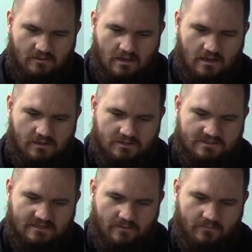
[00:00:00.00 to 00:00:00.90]
Uh,
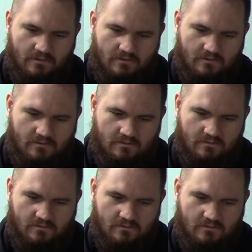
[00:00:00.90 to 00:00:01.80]
there's some. About the cat hair or
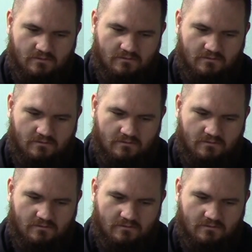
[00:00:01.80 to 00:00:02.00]
mine?